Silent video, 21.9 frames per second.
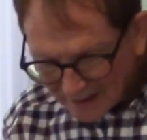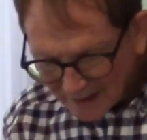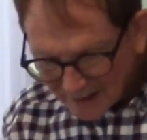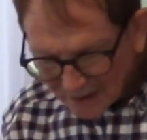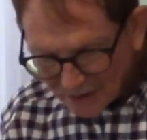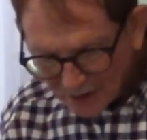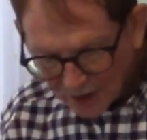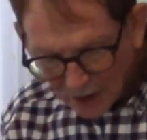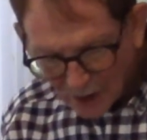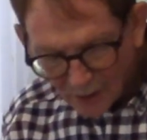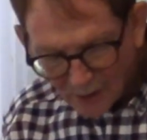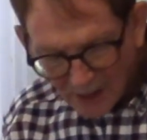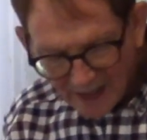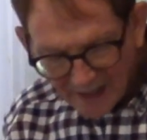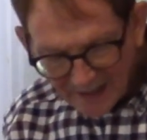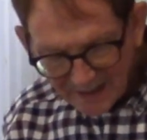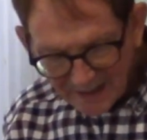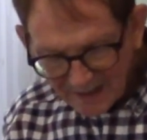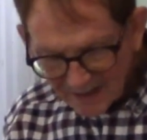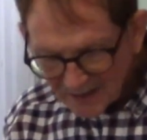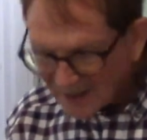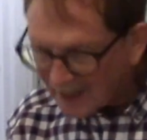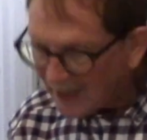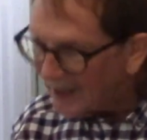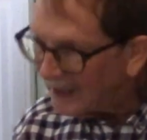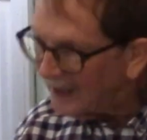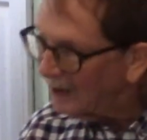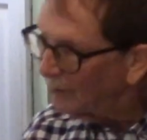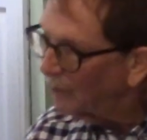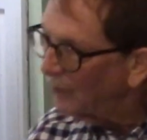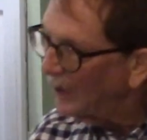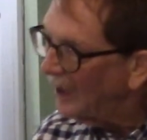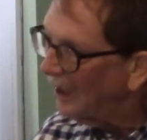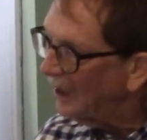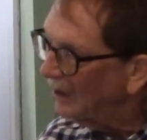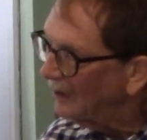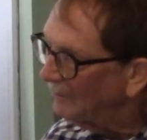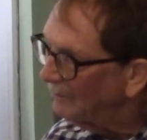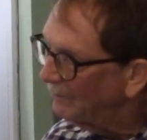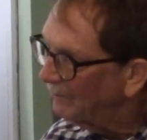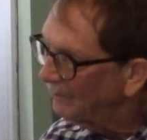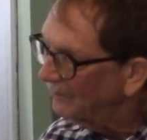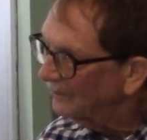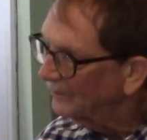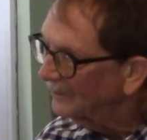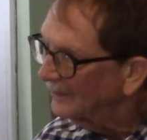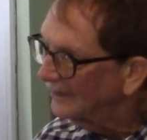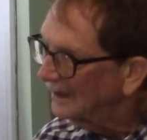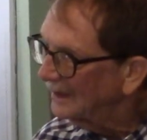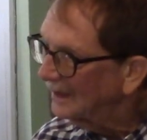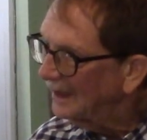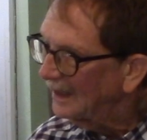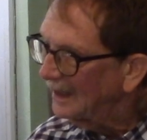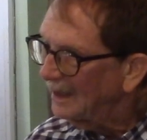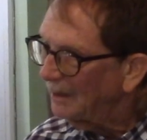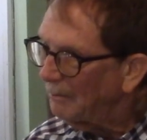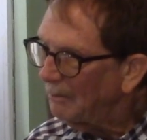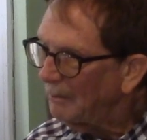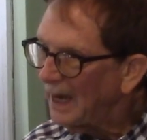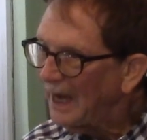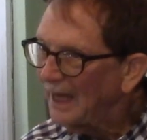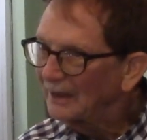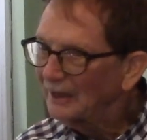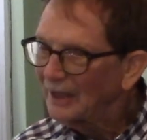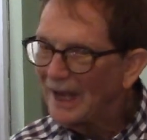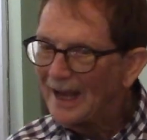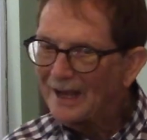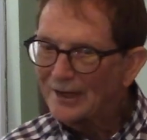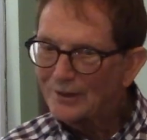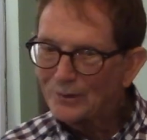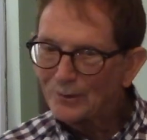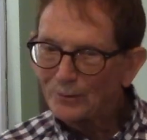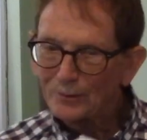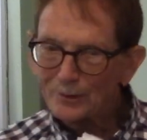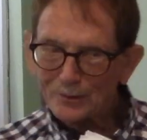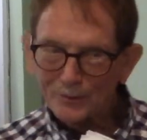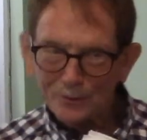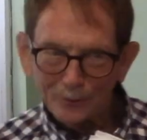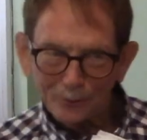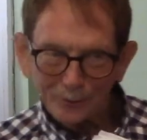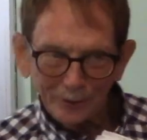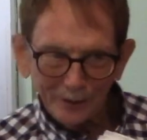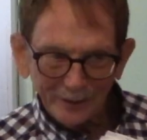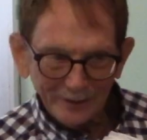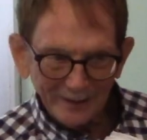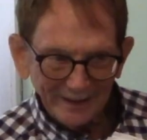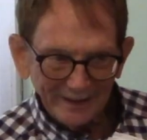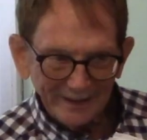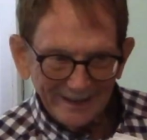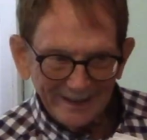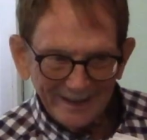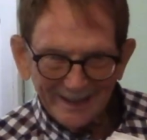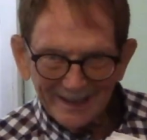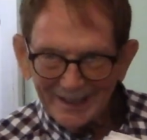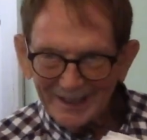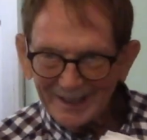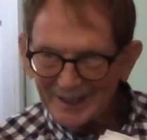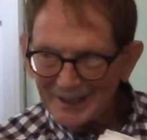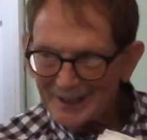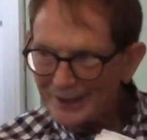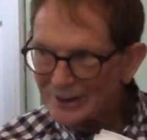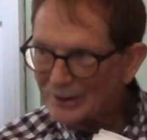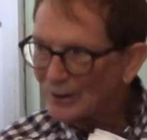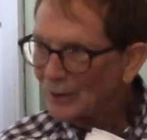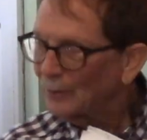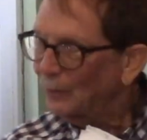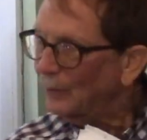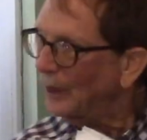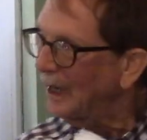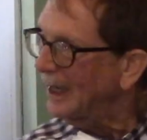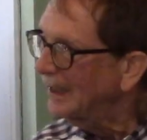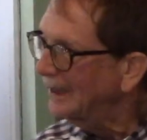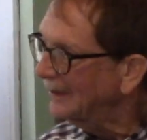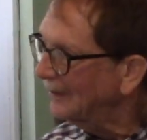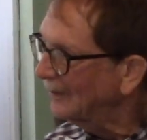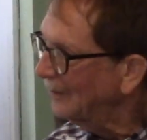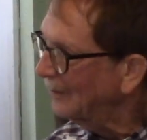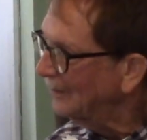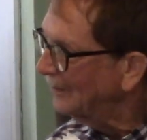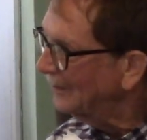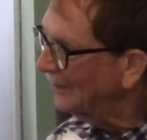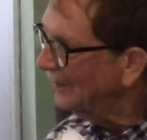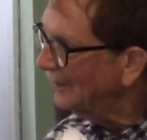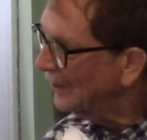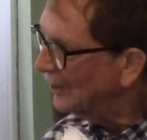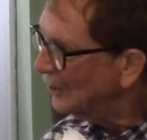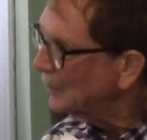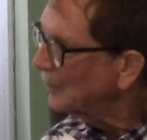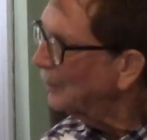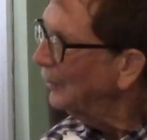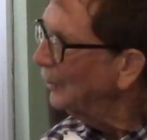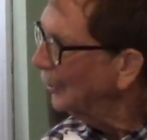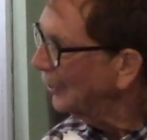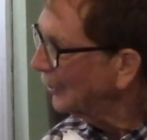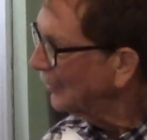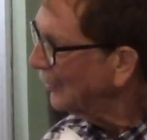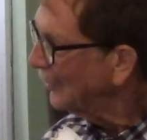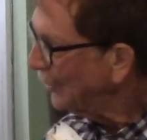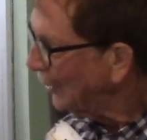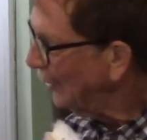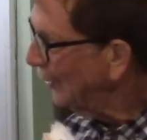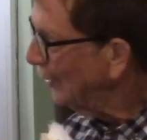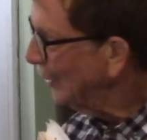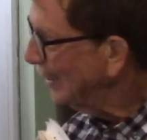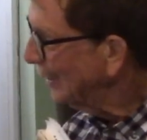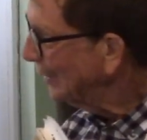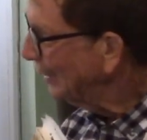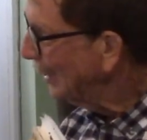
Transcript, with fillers: So I decided, well, my last resort is to write this book, Third in